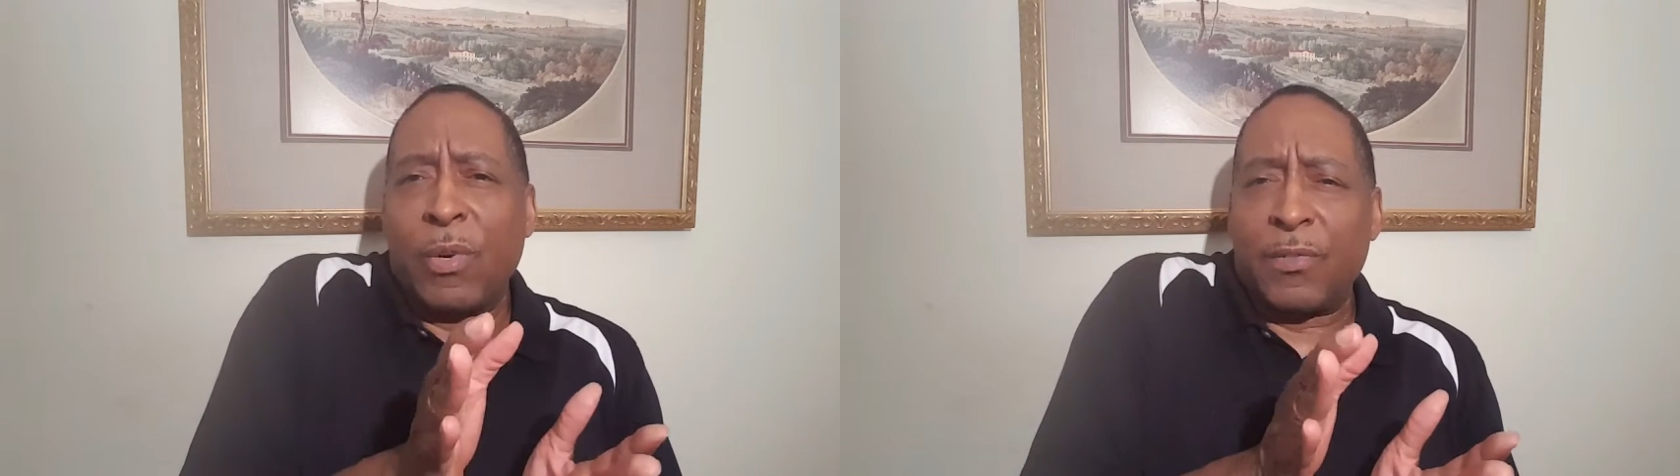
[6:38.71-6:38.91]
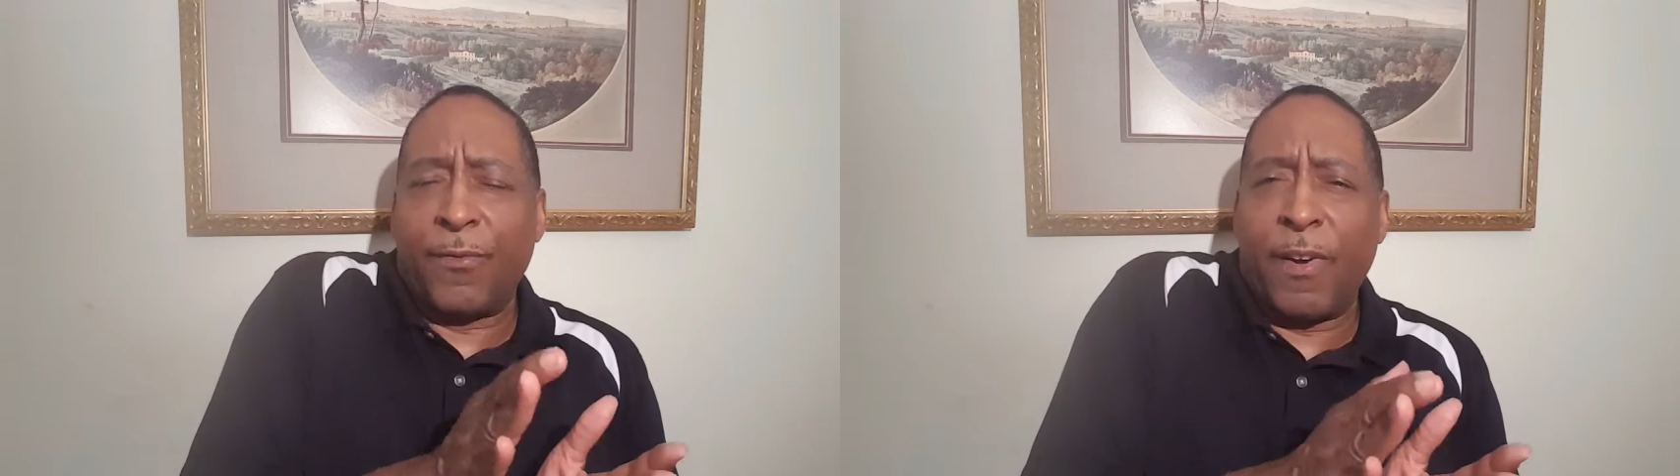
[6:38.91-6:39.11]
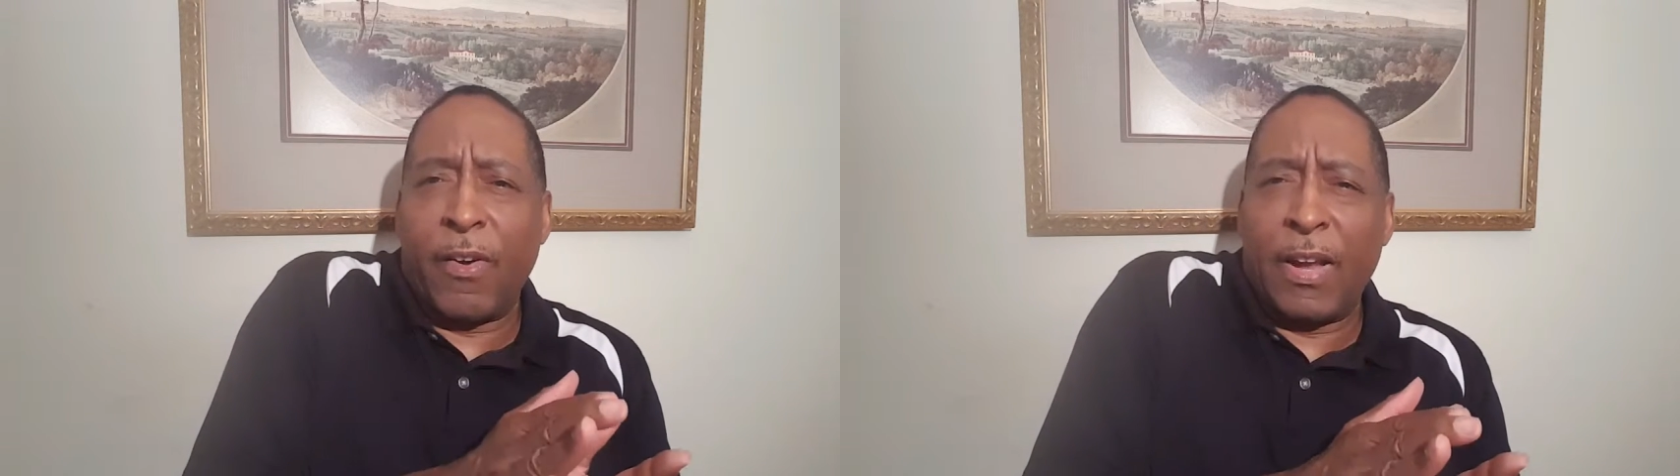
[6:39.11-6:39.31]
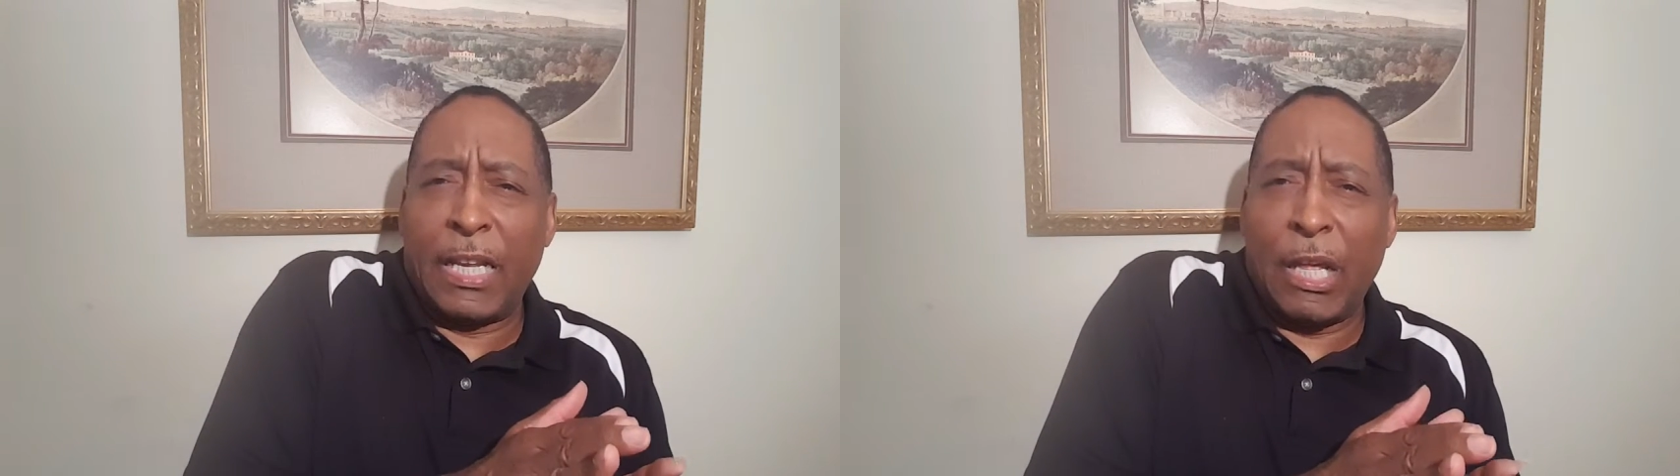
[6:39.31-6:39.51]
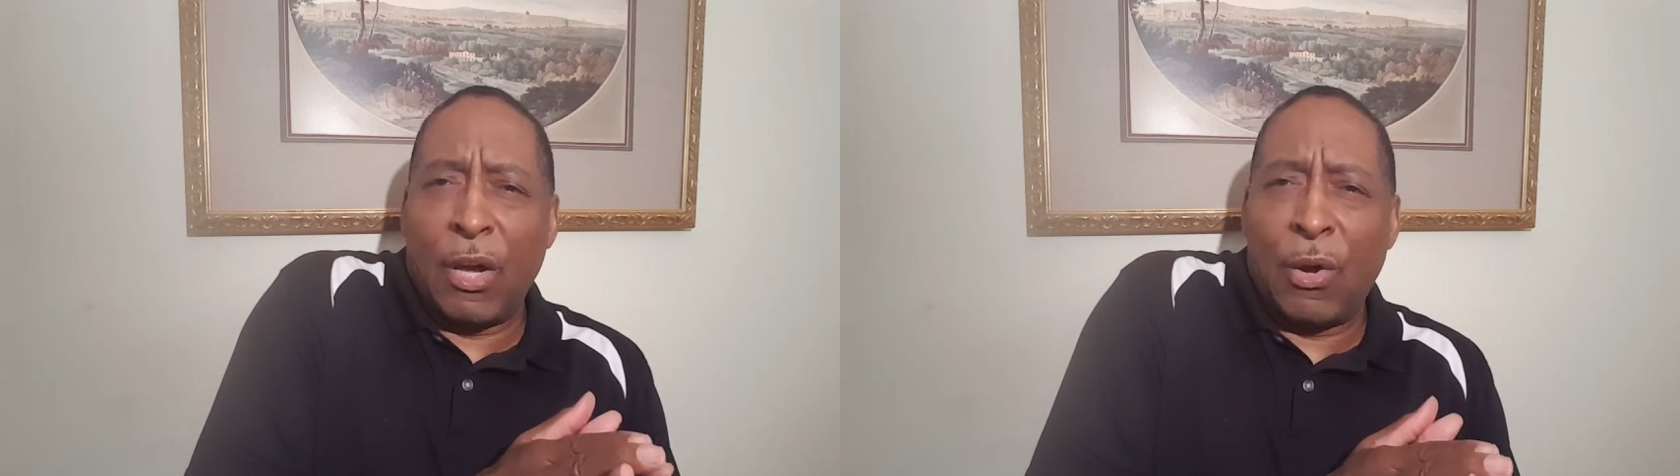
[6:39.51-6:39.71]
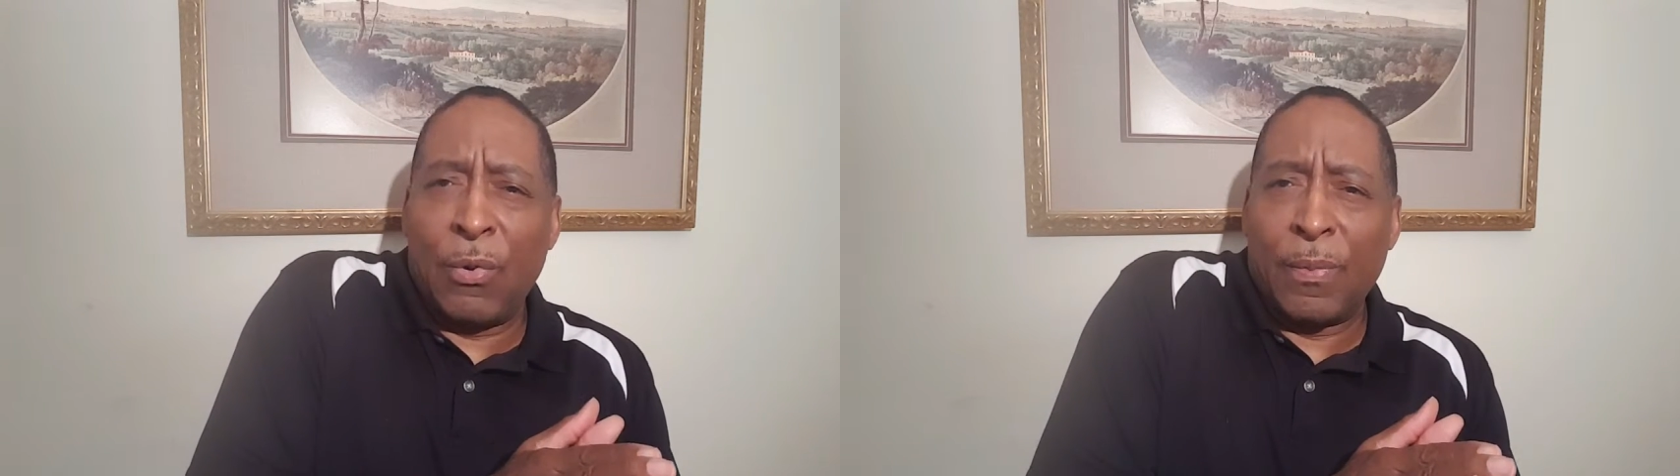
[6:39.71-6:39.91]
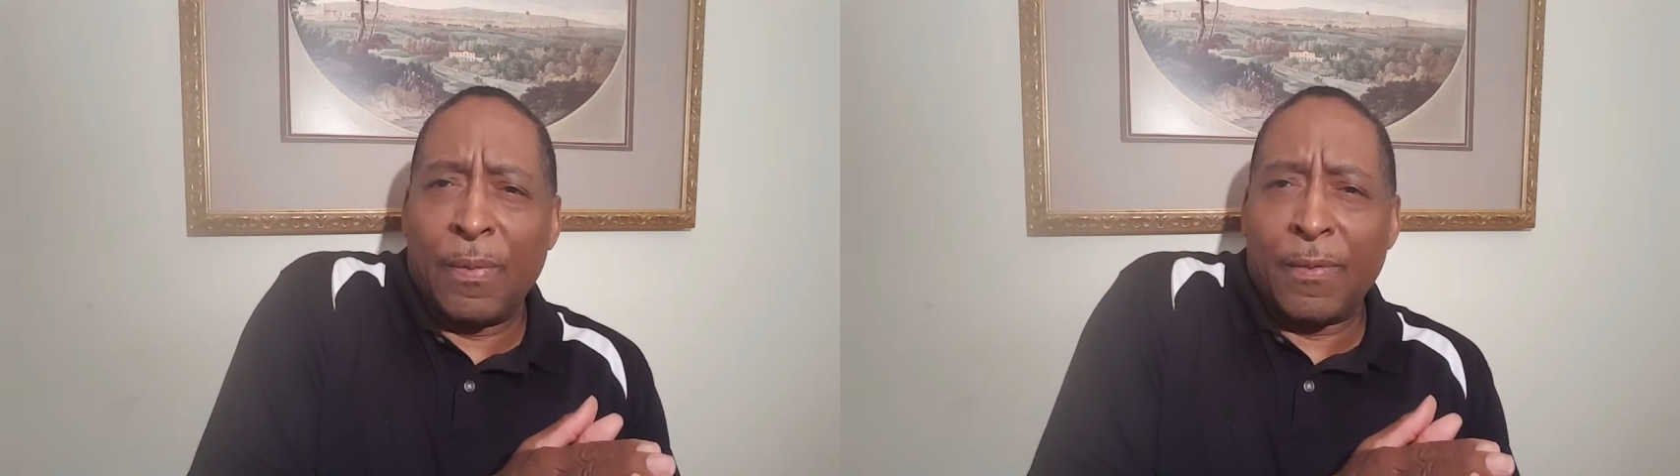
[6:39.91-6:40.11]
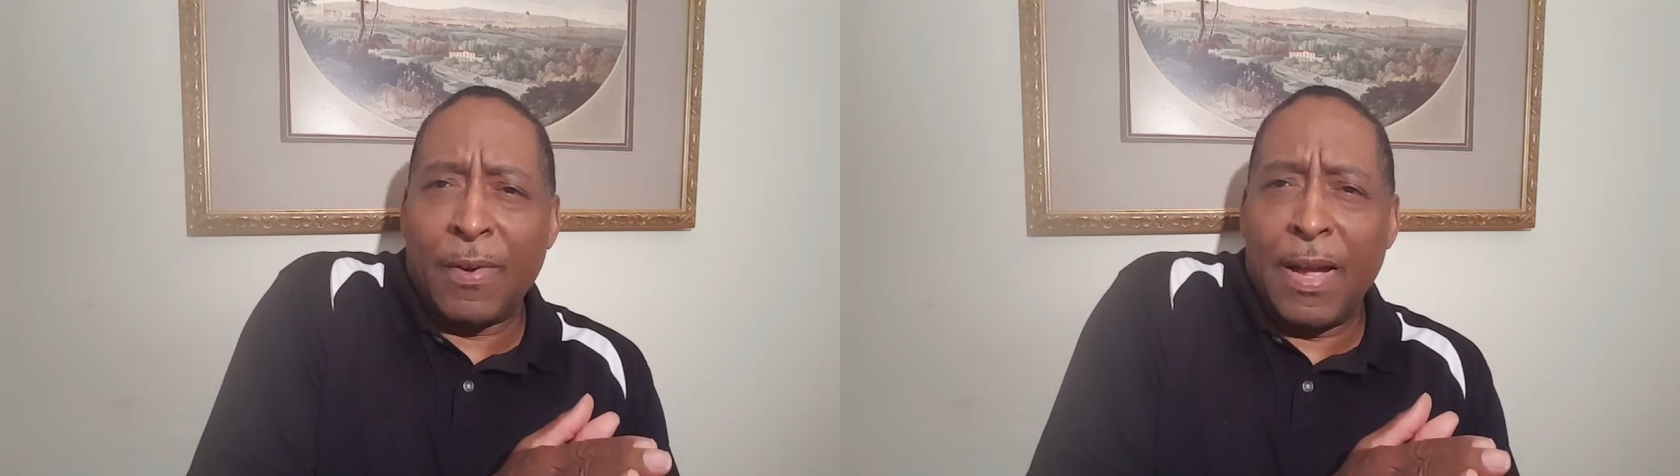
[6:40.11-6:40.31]
was very low,
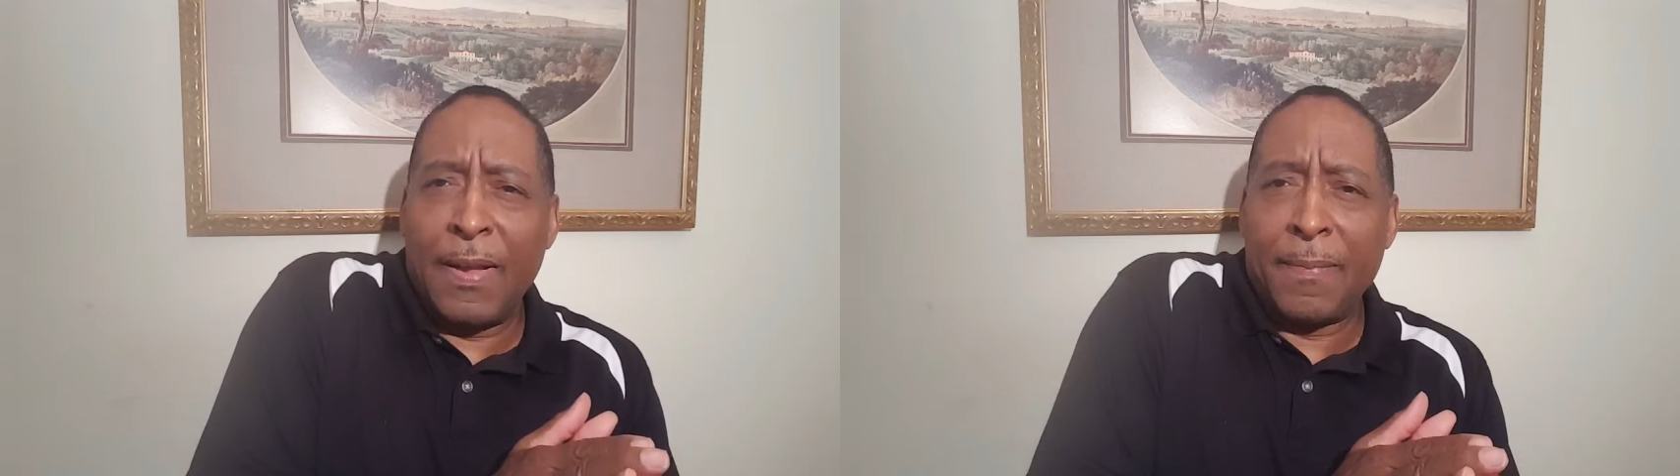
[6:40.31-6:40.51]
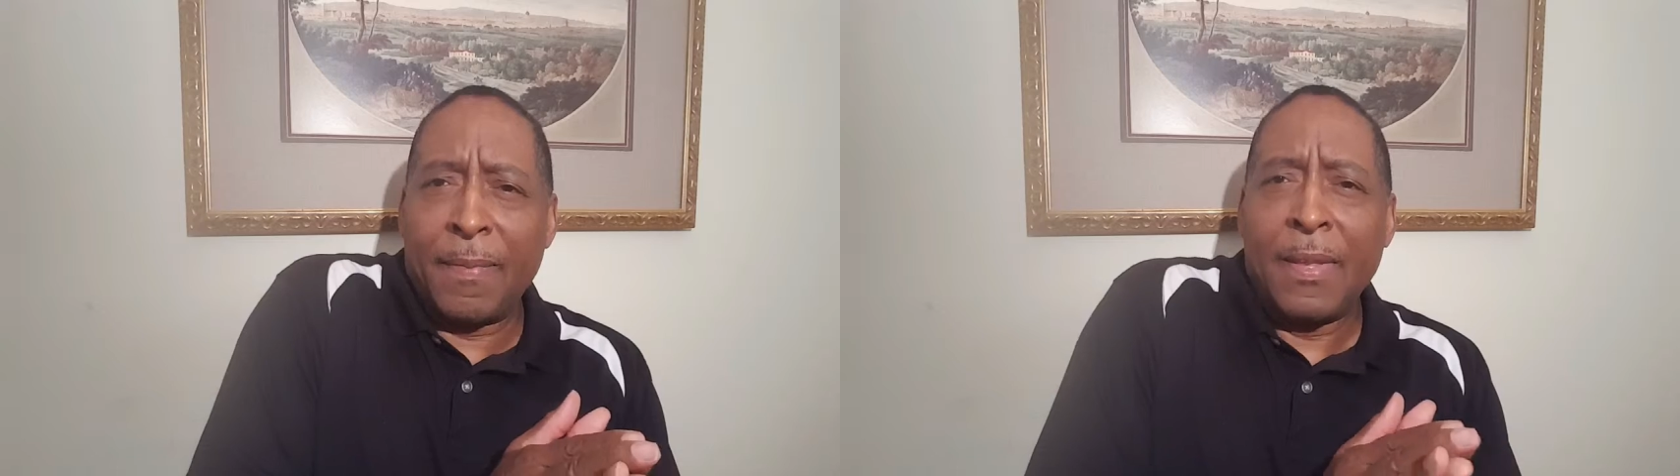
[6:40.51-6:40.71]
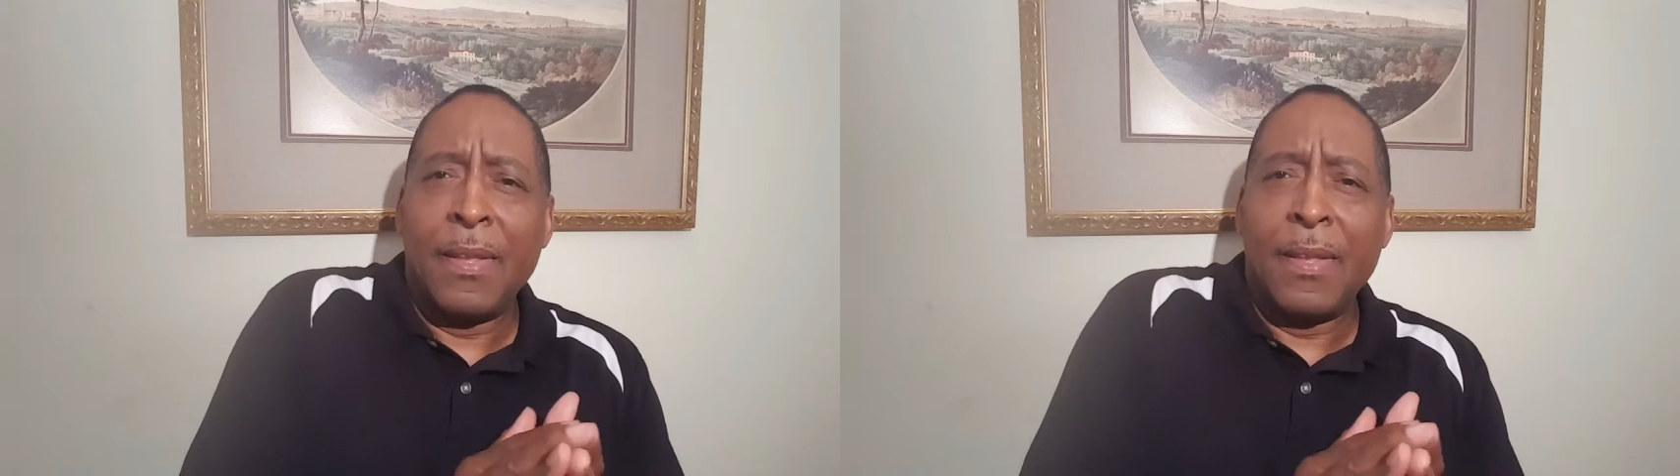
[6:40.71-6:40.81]
right?